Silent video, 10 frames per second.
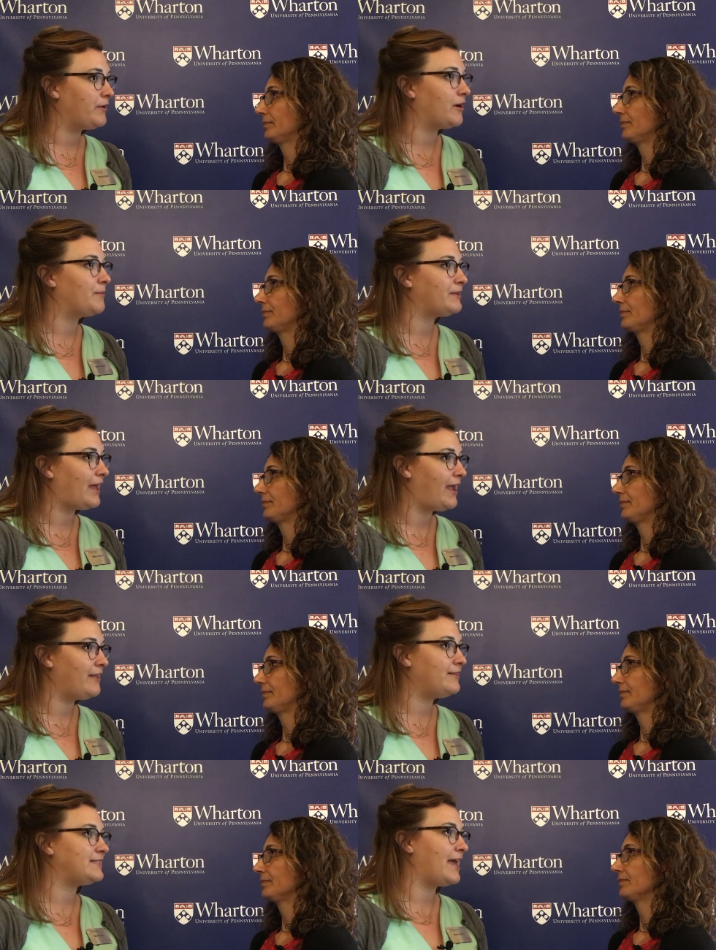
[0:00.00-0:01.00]
Speaker 1: you're
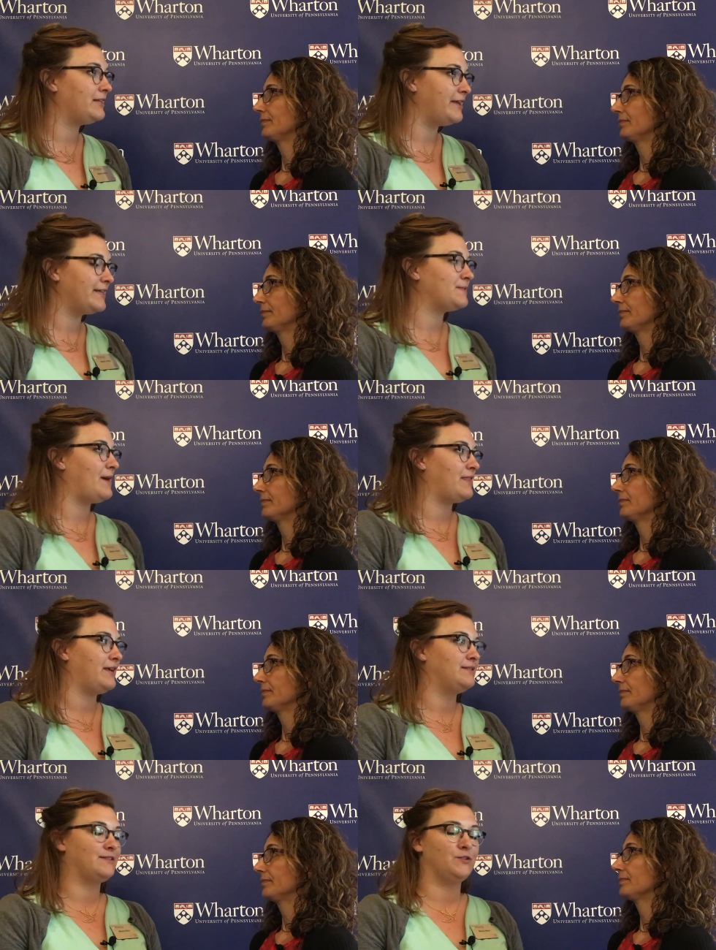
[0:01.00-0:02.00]
applying these analytics
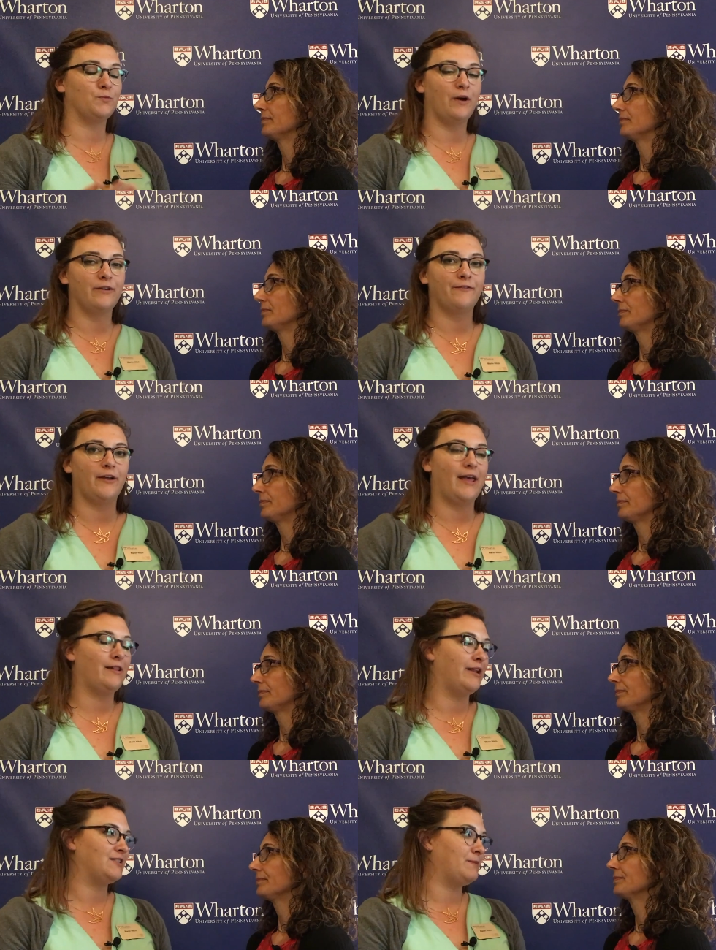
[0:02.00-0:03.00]
methods, these wonderful
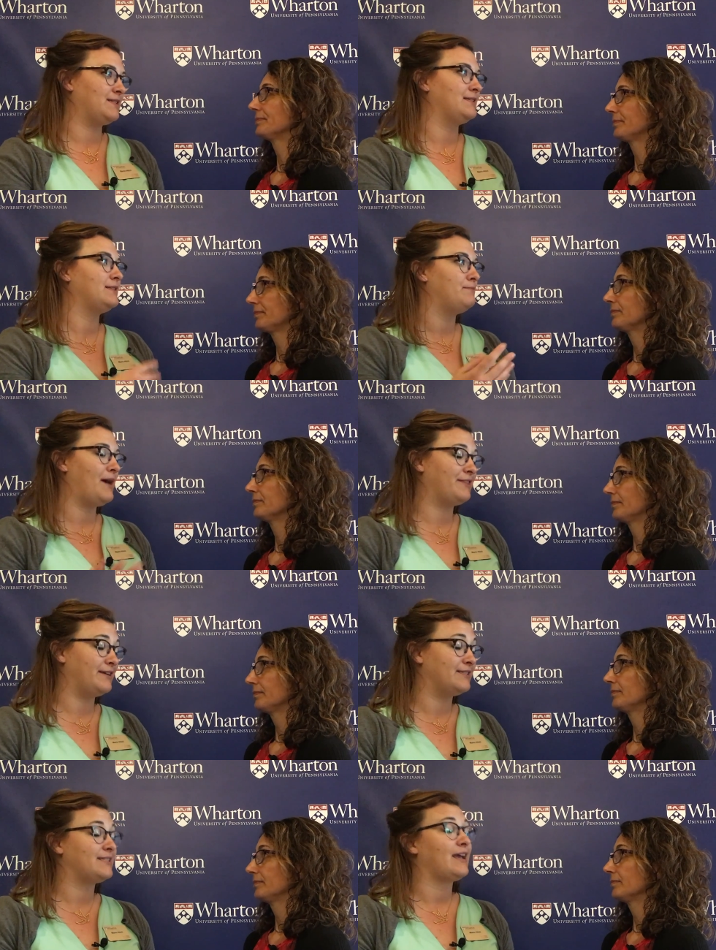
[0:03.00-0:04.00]
analytics
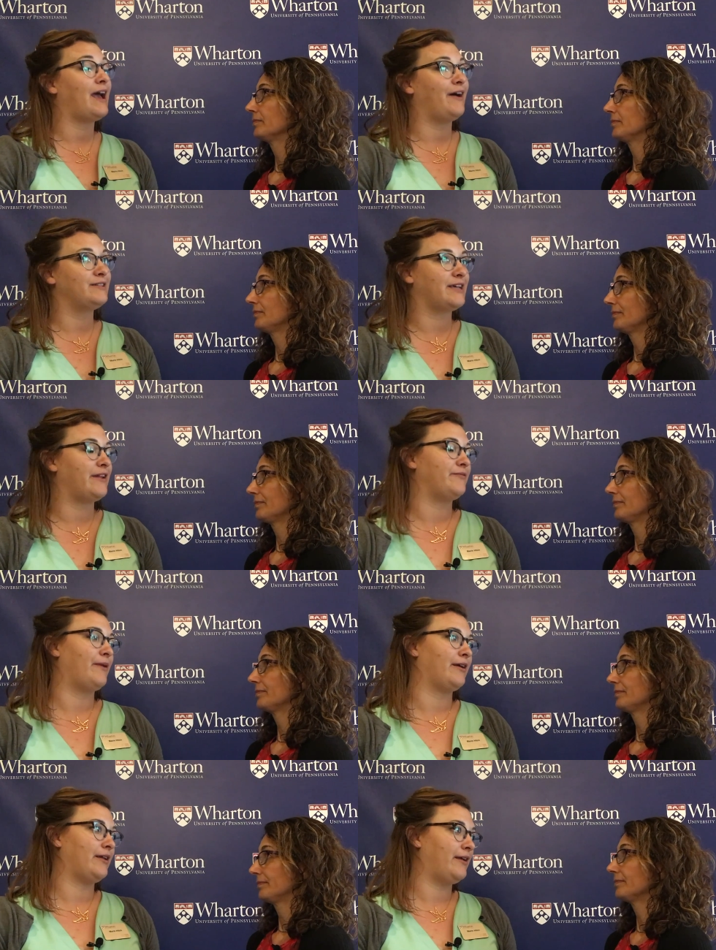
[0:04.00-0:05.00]
methods outside of
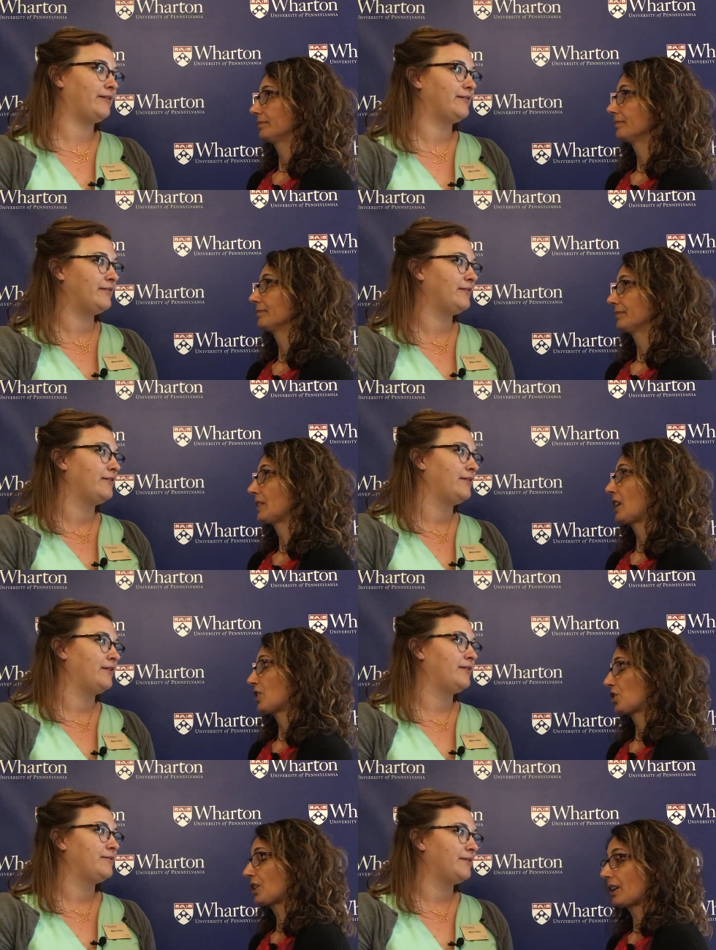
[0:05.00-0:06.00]
marketing.
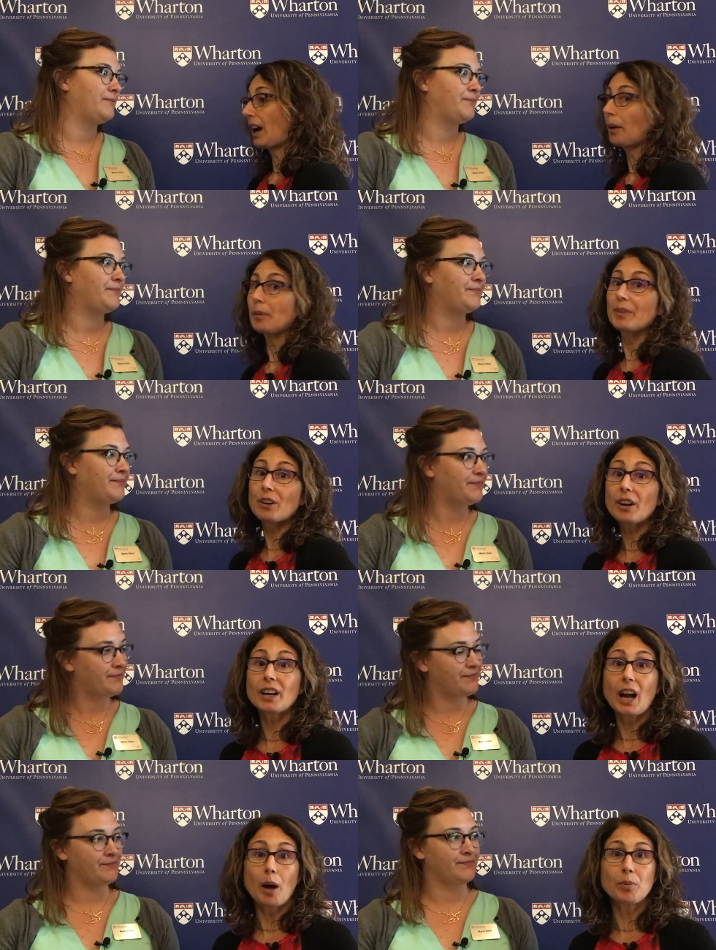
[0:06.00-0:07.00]
Speaker 2: Sure. there are
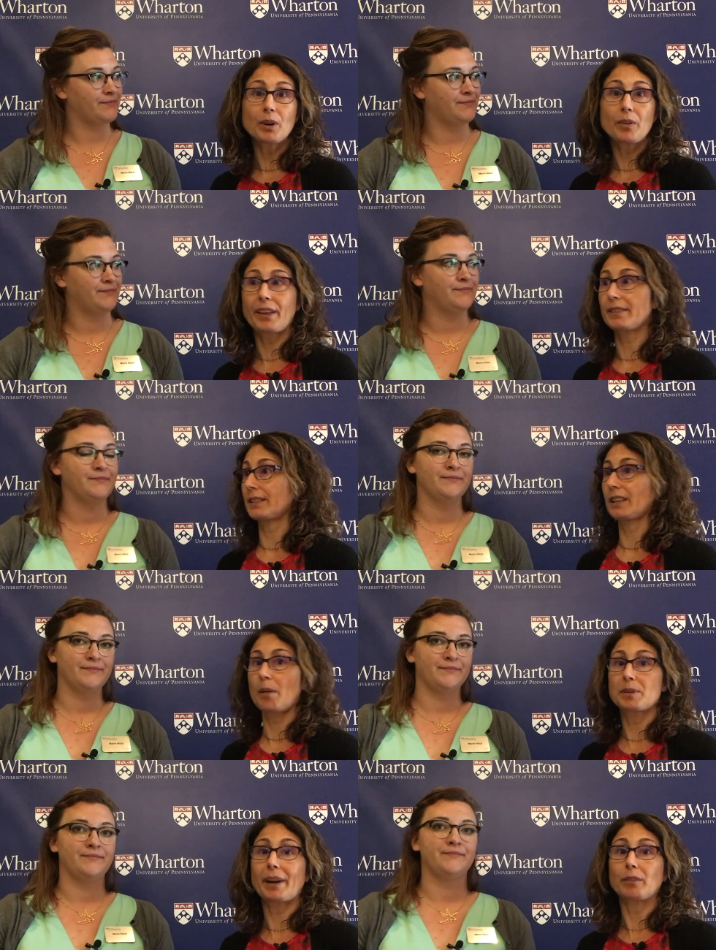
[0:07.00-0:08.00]
a couple things that
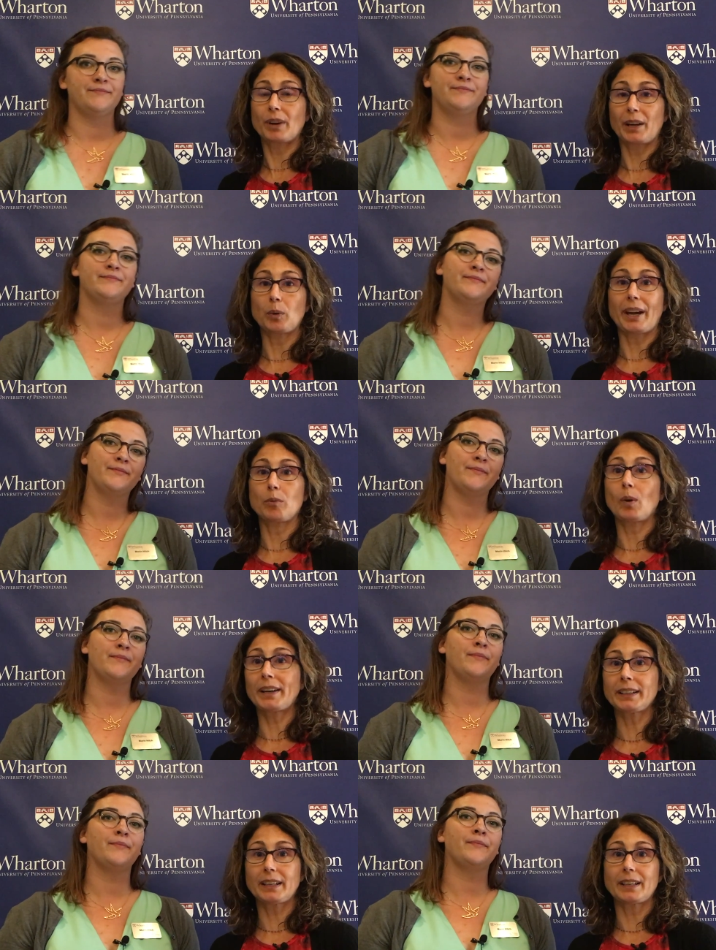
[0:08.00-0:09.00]
come to mind right away.
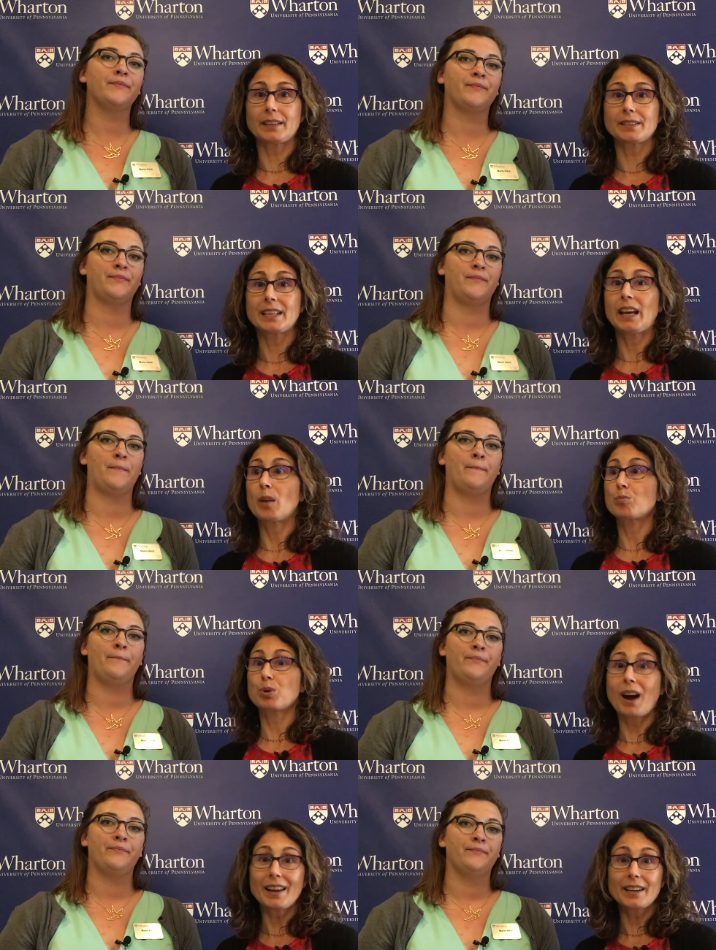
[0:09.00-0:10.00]
One is
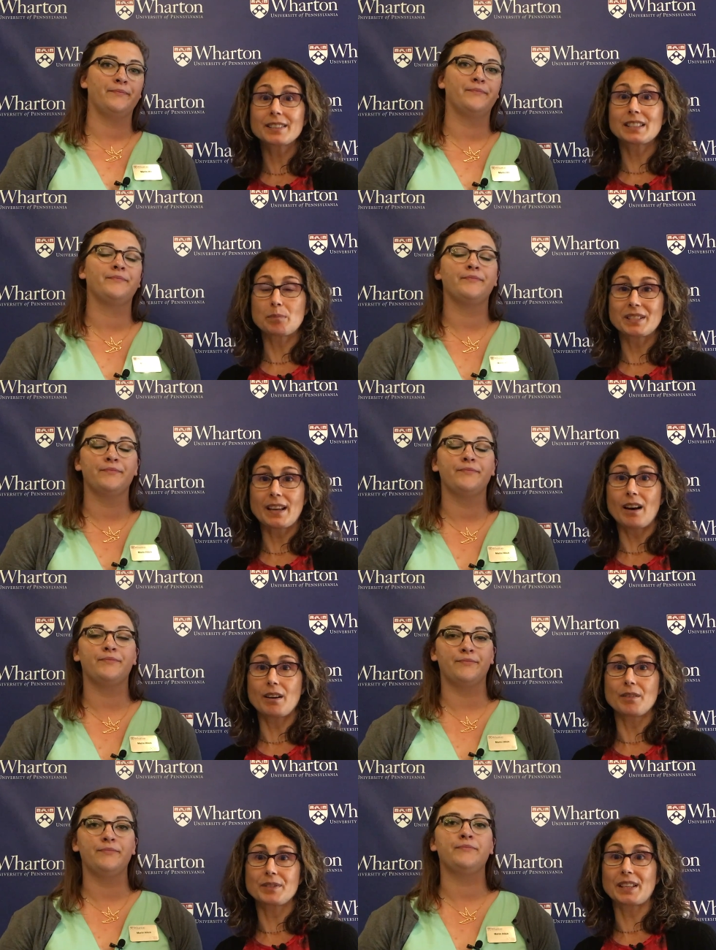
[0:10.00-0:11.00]
products
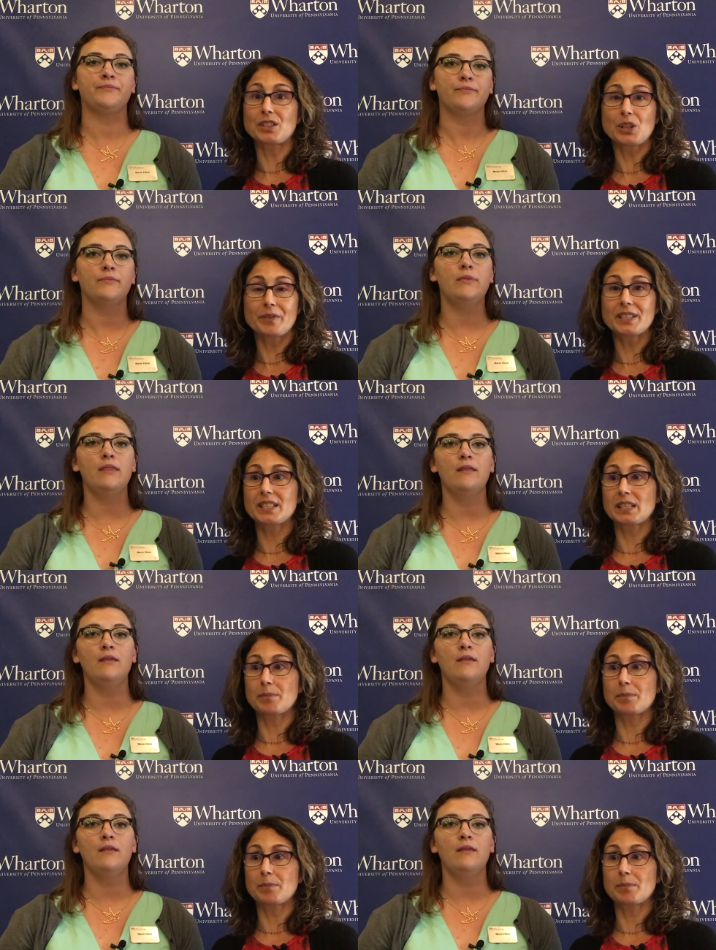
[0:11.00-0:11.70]
themselves and services